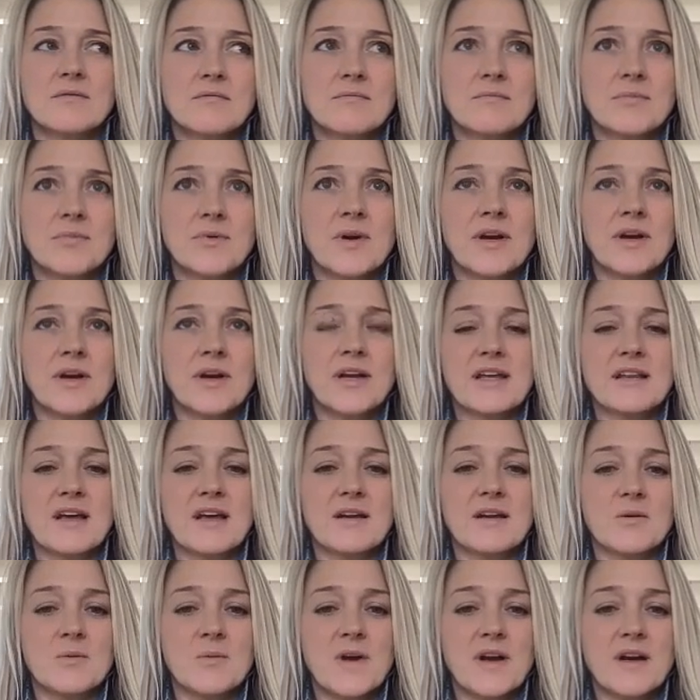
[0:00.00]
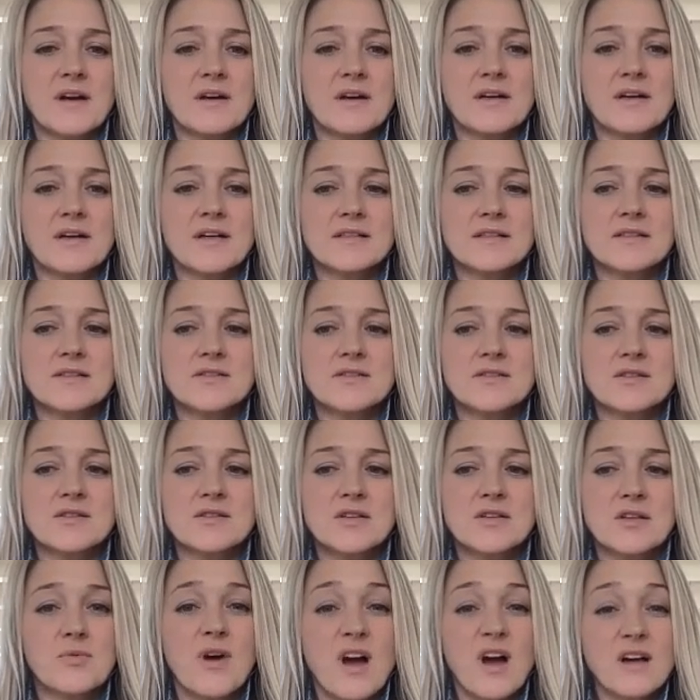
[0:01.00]
bringing that awareness to
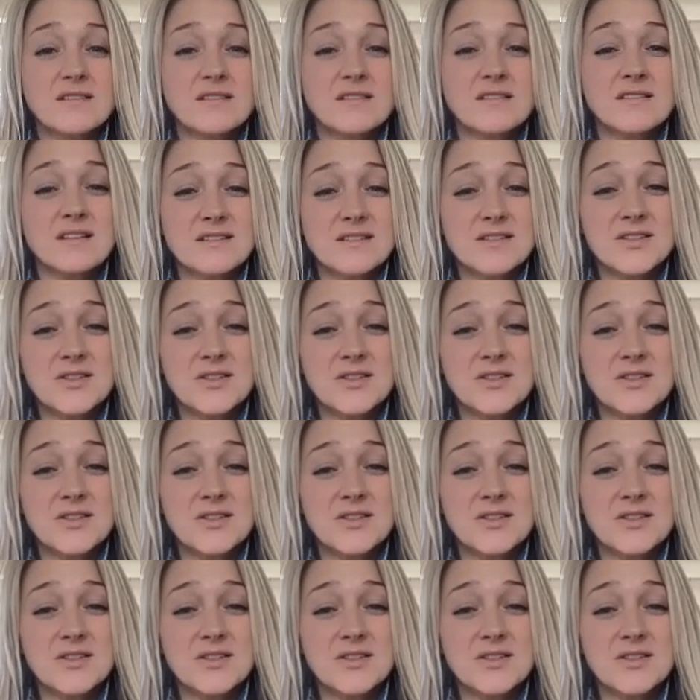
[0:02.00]
the process